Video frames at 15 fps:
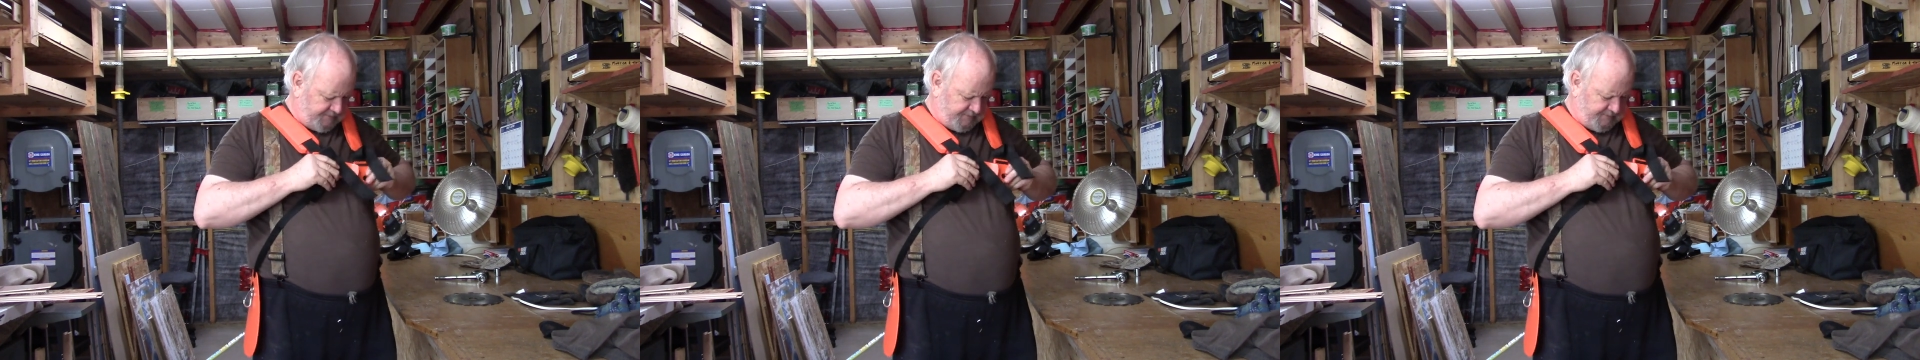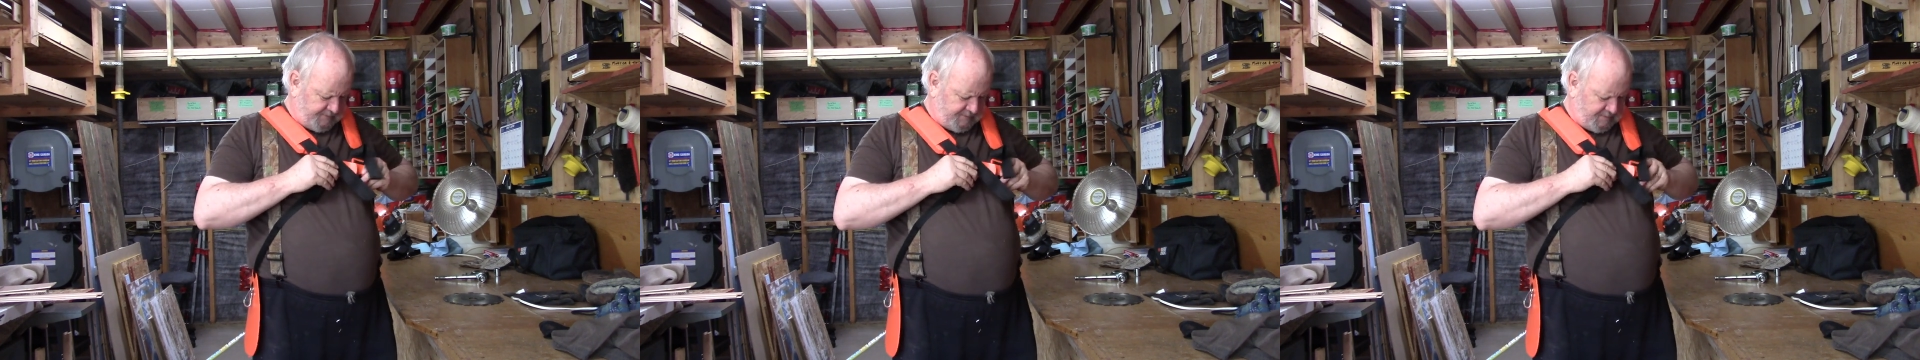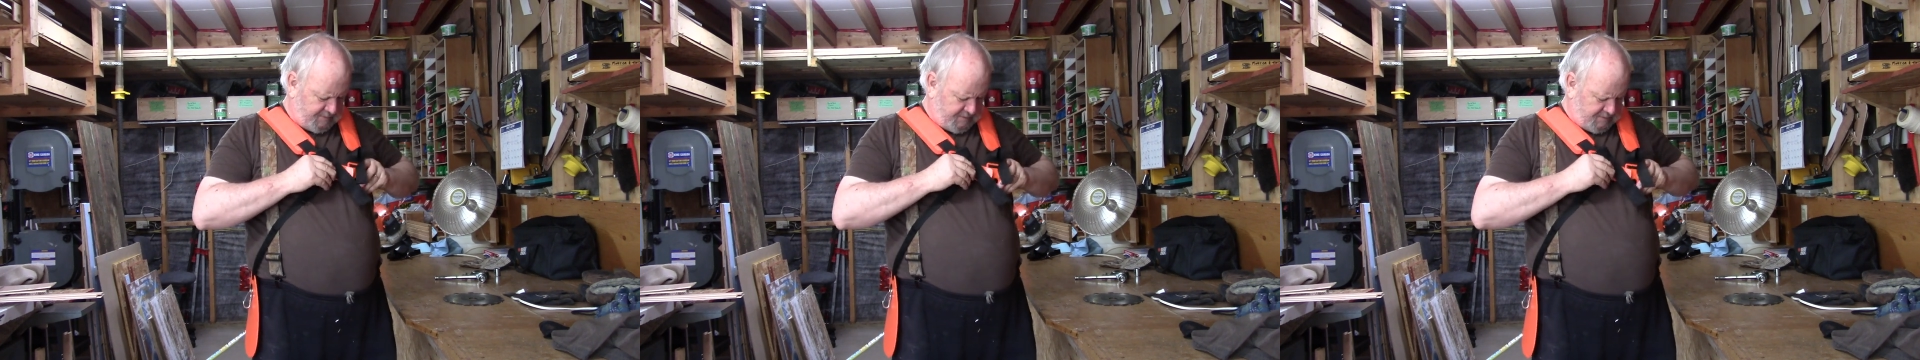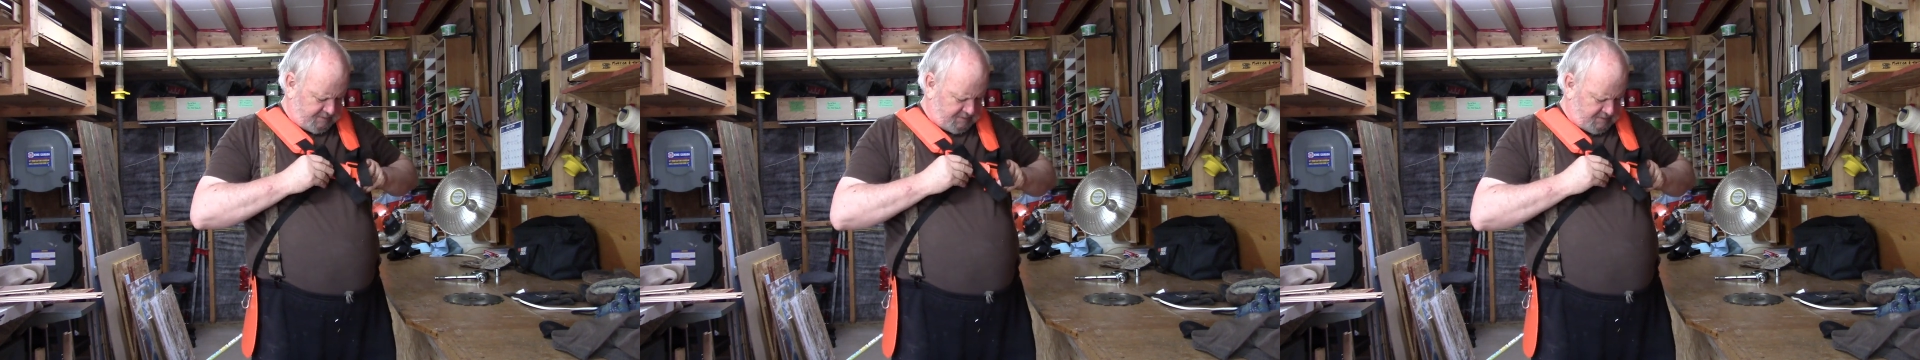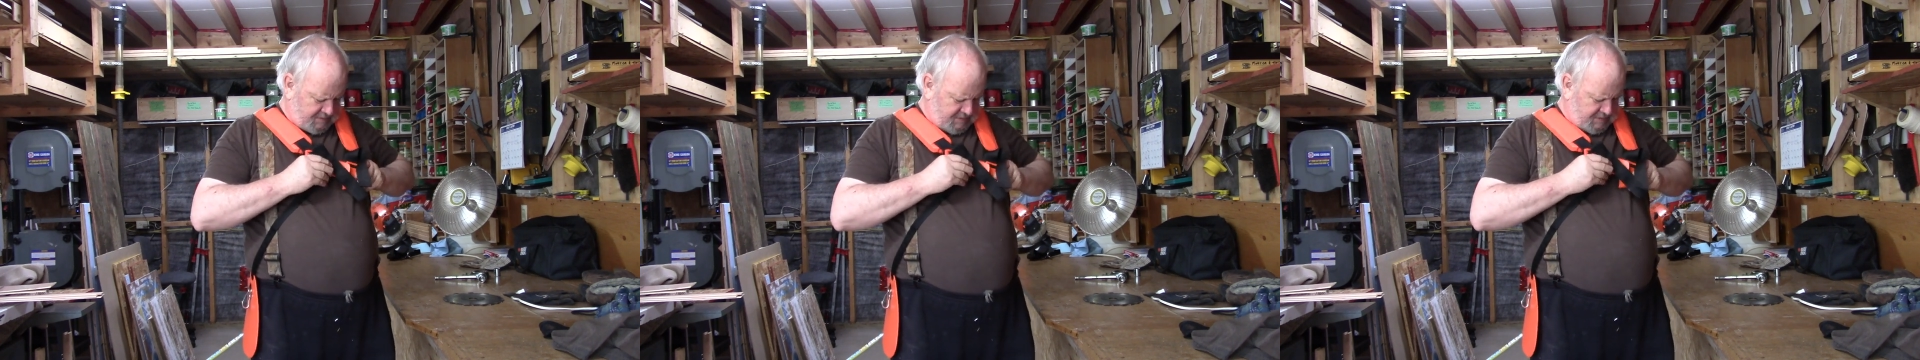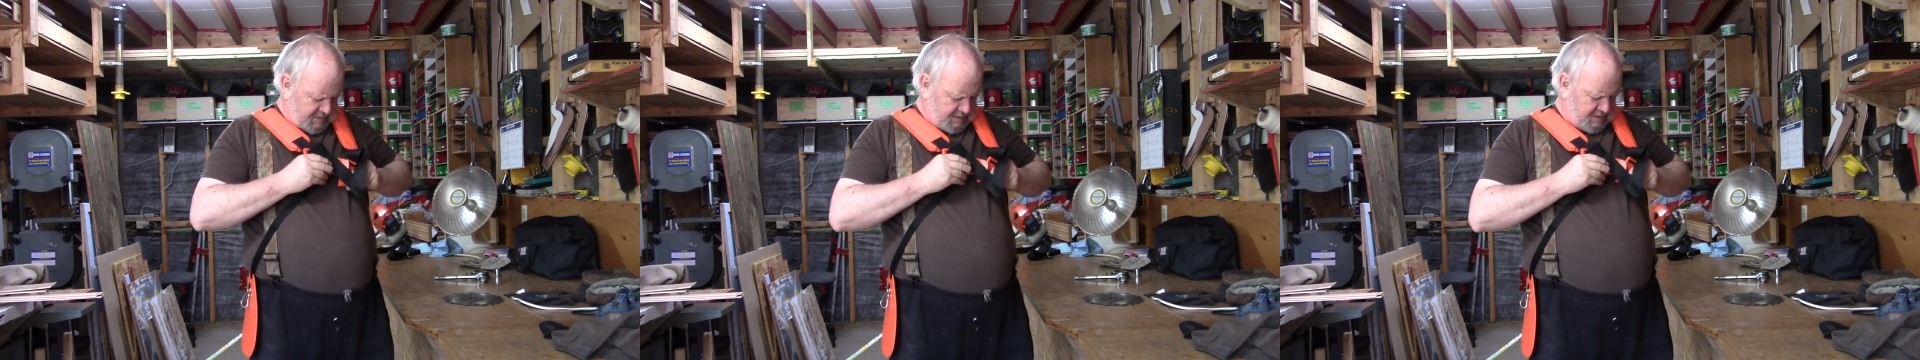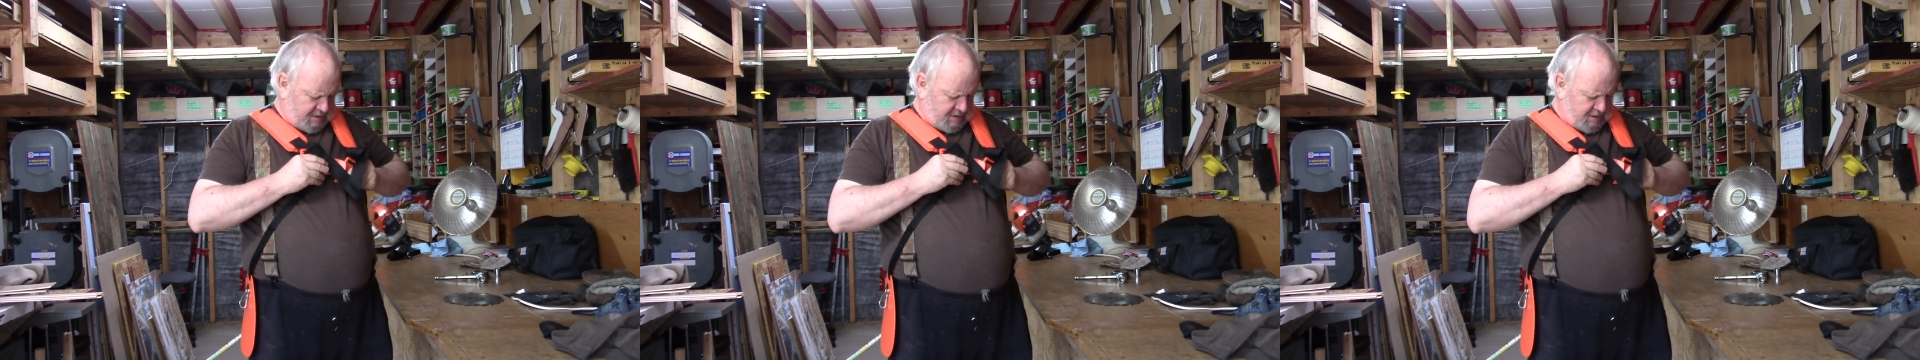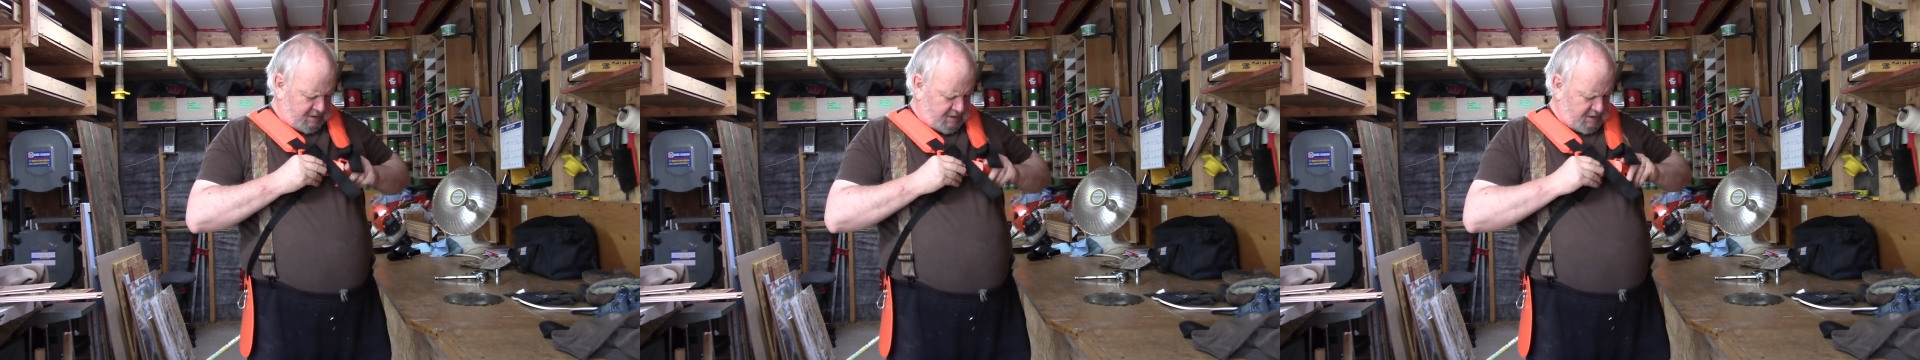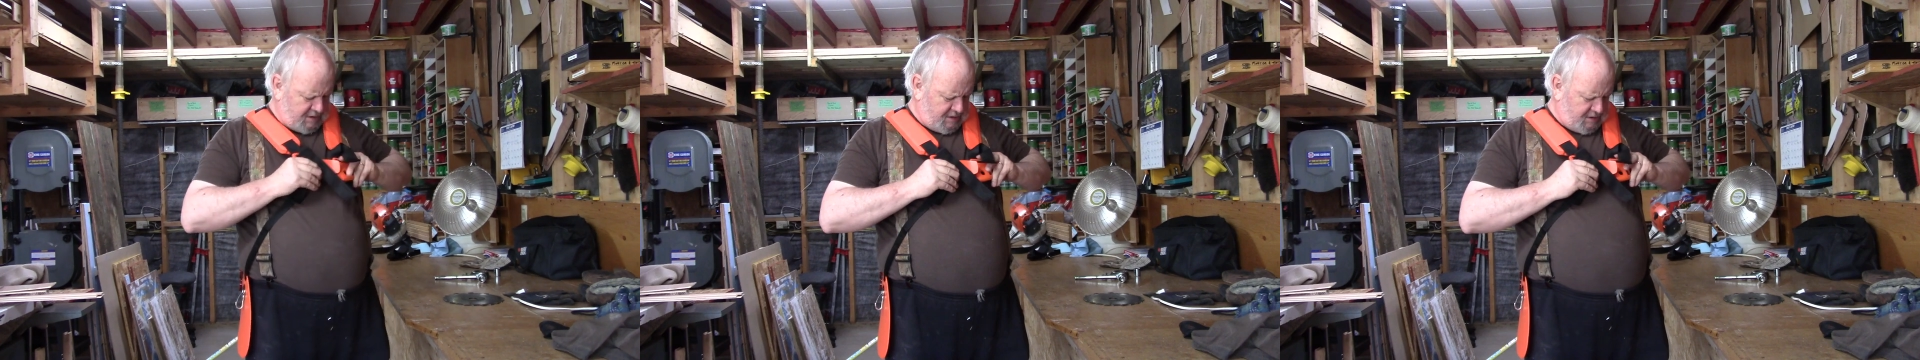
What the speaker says: Nobody speaks.